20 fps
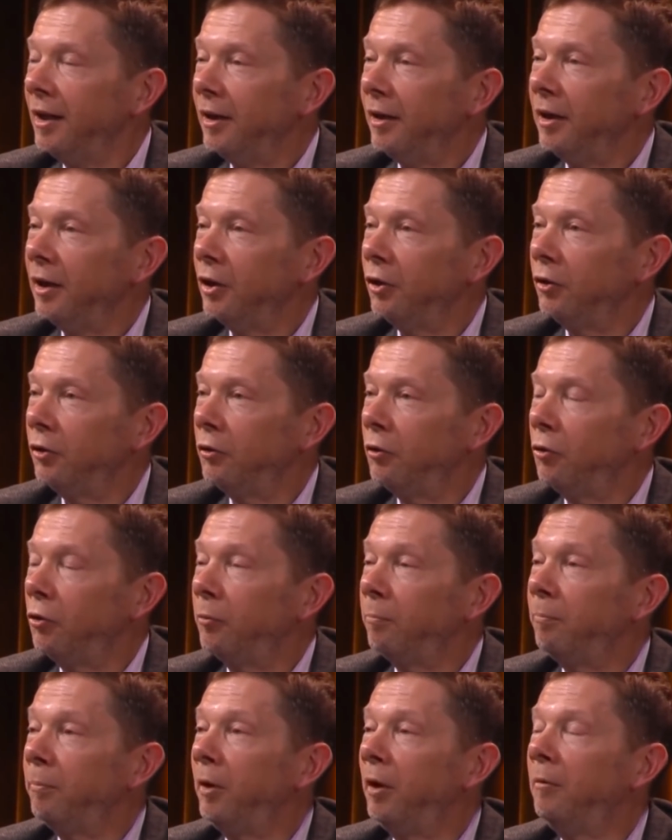It took
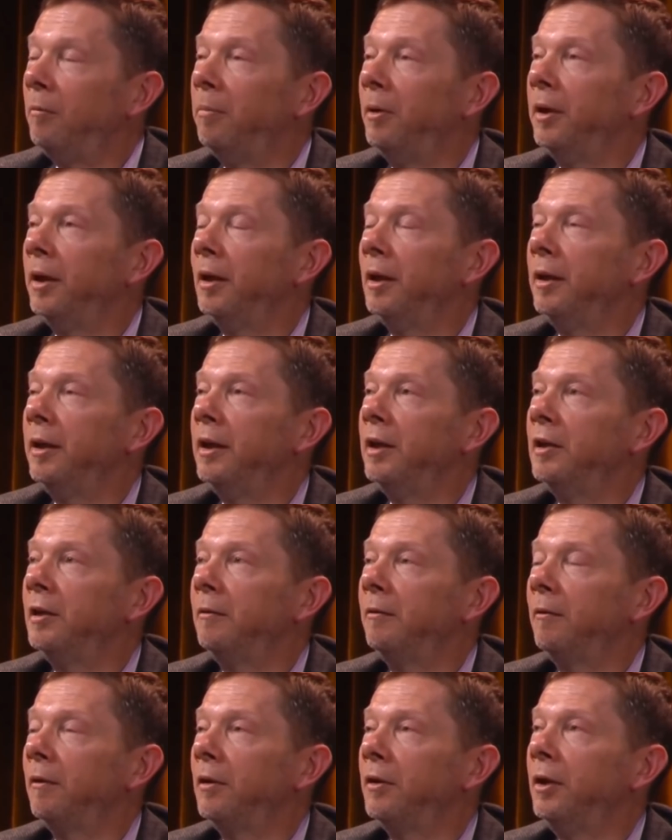probably at least
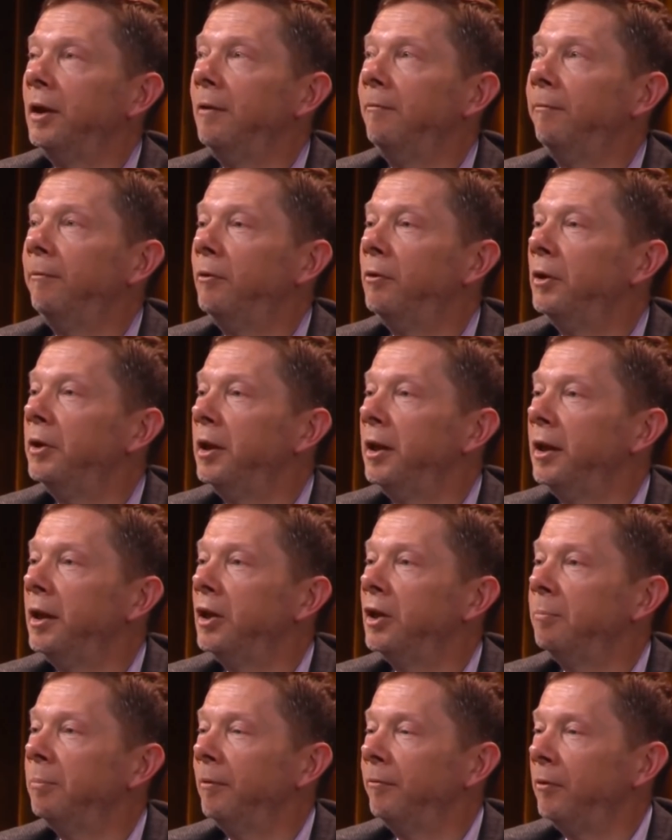3-4 years
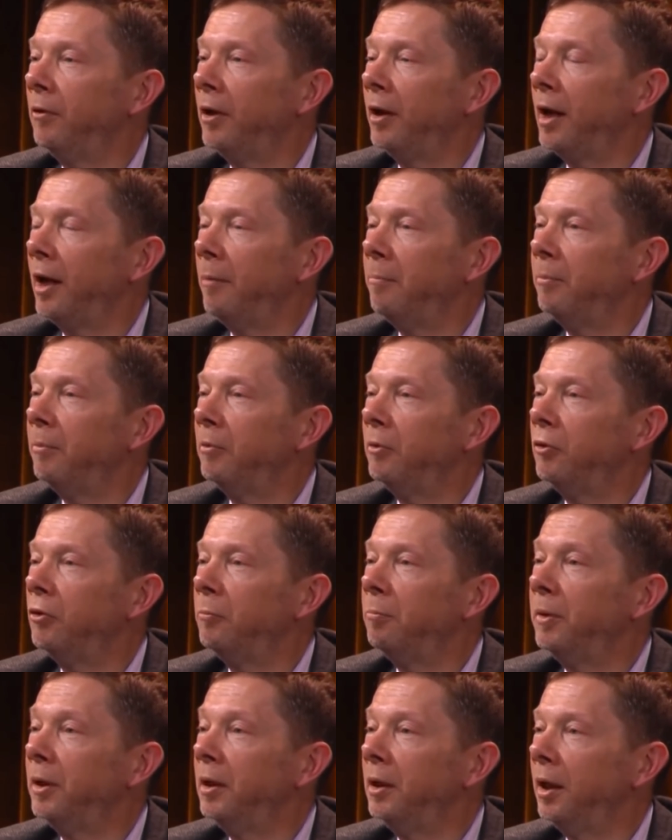before I could
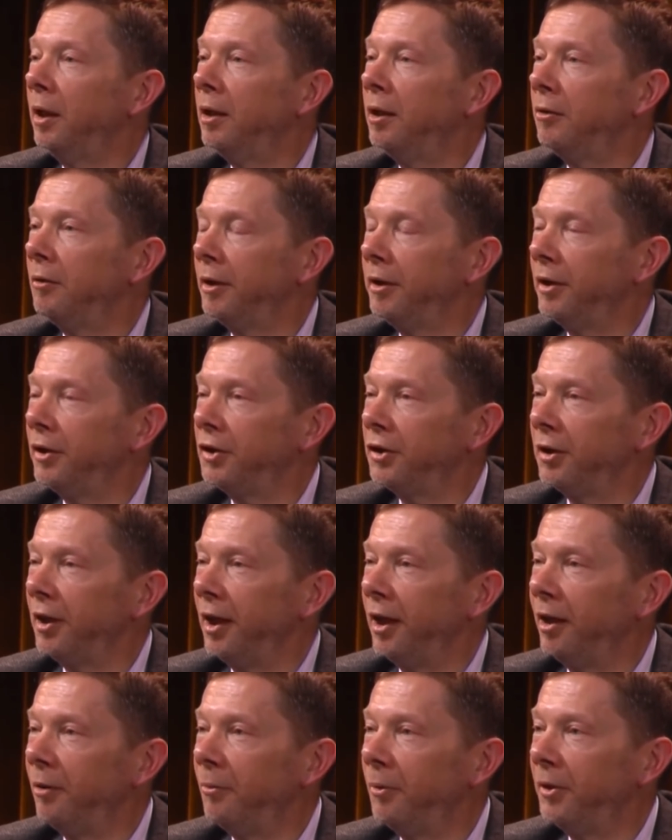begin to
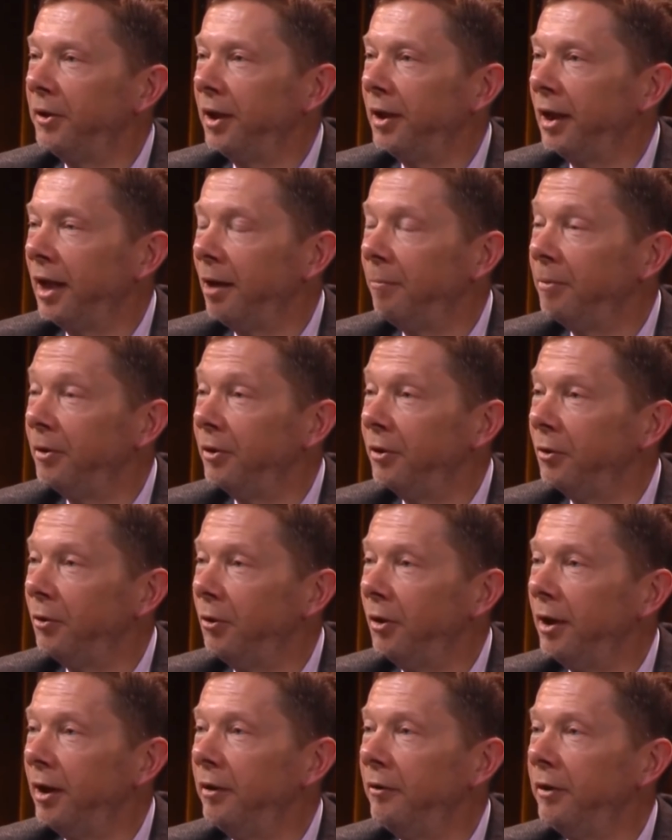understand what had happened. All
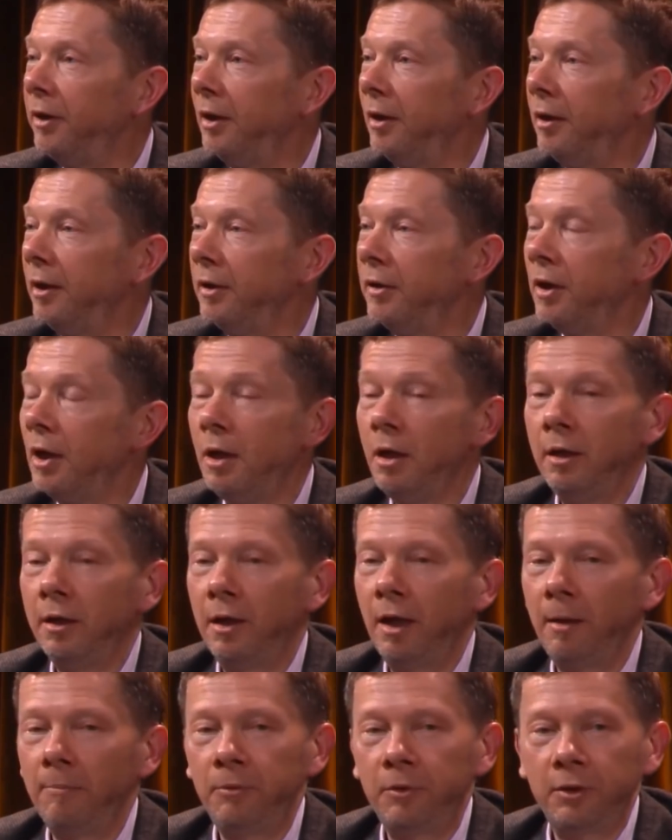I realized,
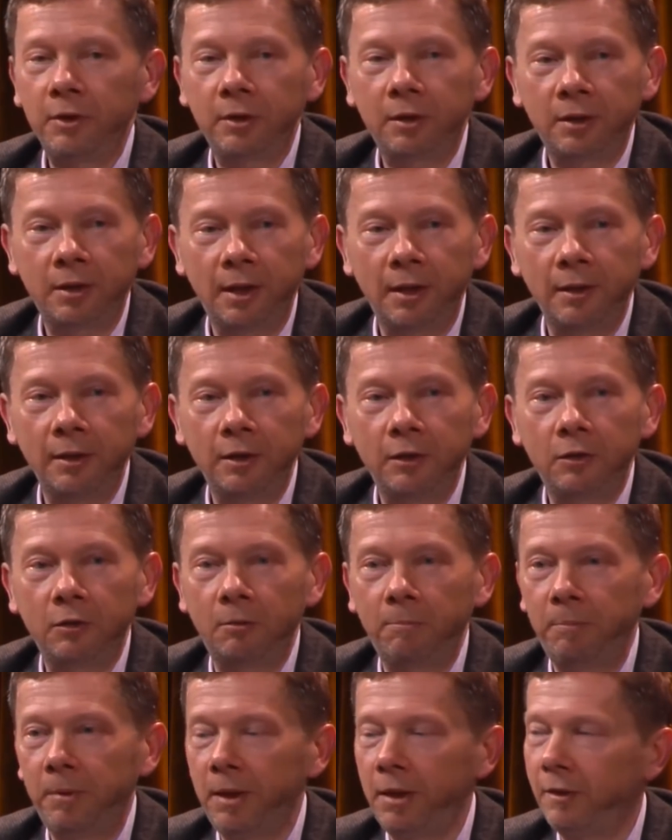I'm suddenly so
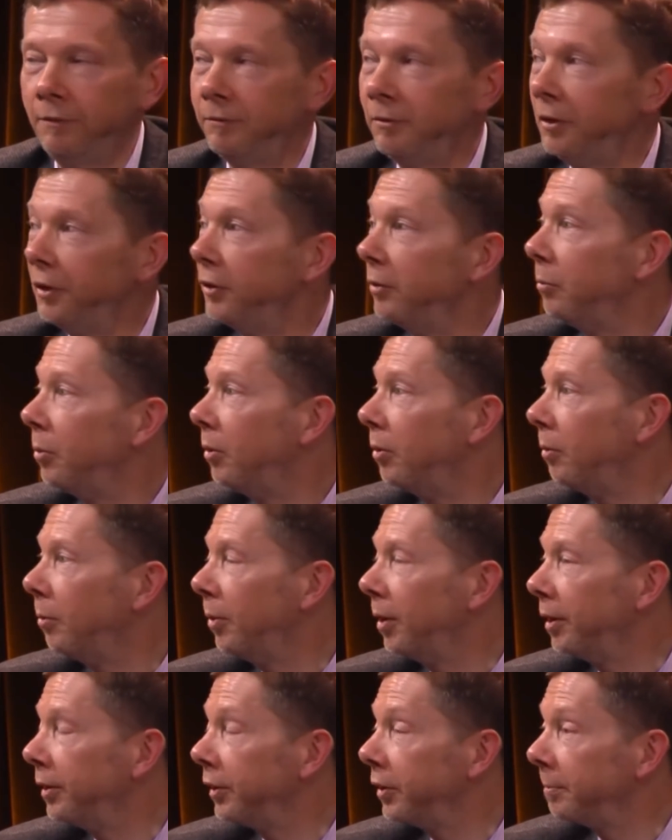peaceful. The whole
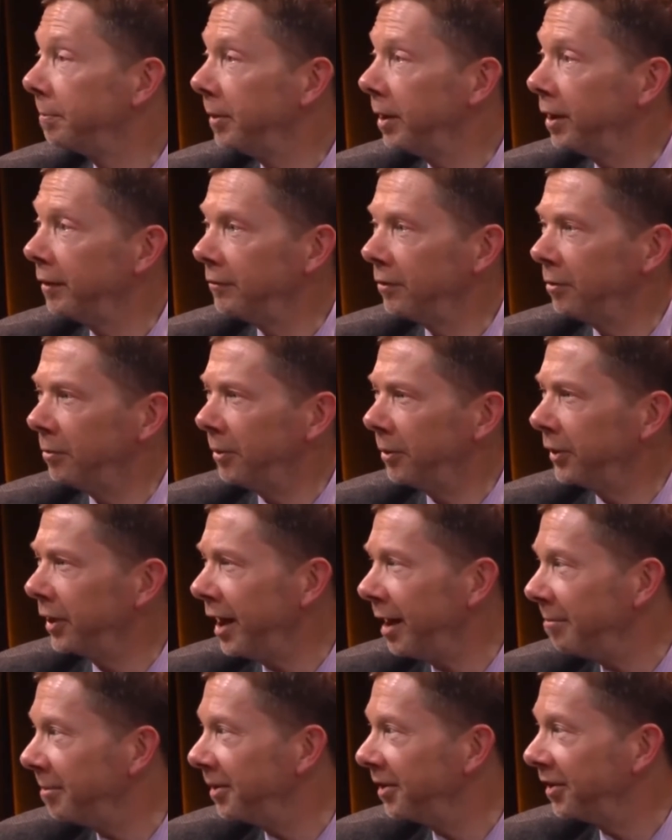world is peaceful. What's
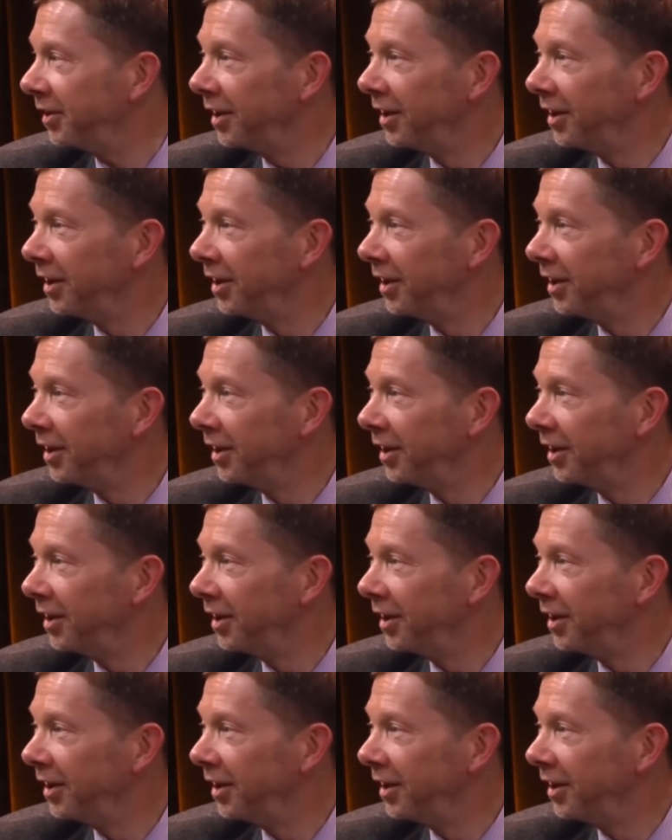happened?